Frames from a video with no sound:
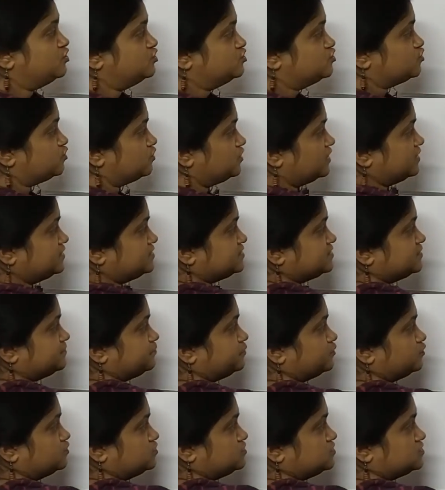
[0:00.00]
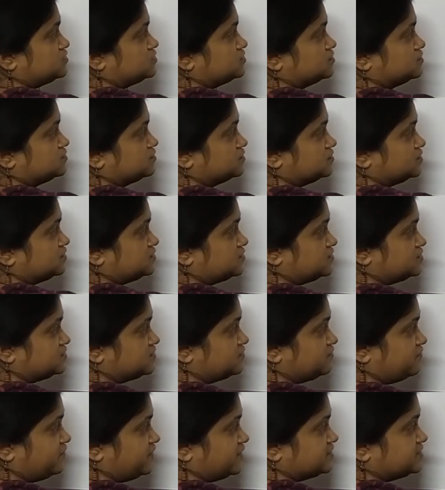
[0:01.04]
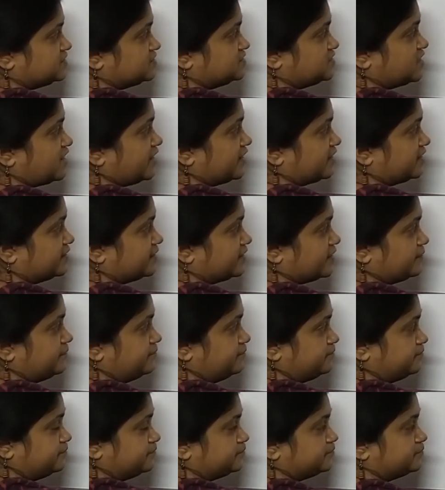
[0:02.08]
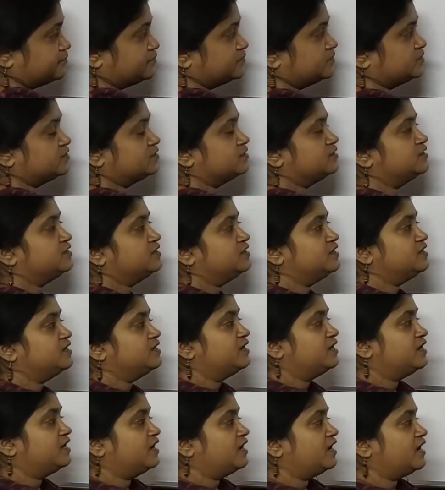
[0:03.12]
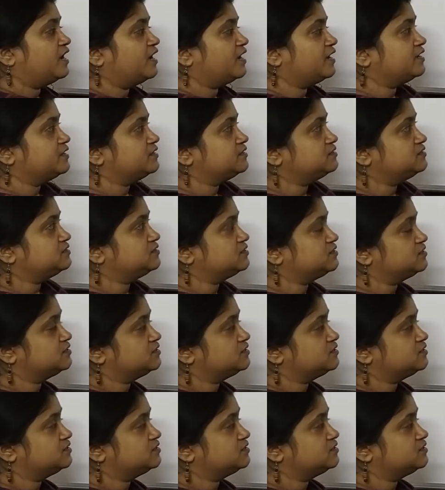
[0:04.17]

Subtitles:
So let's suppose this is a phasor diagram, and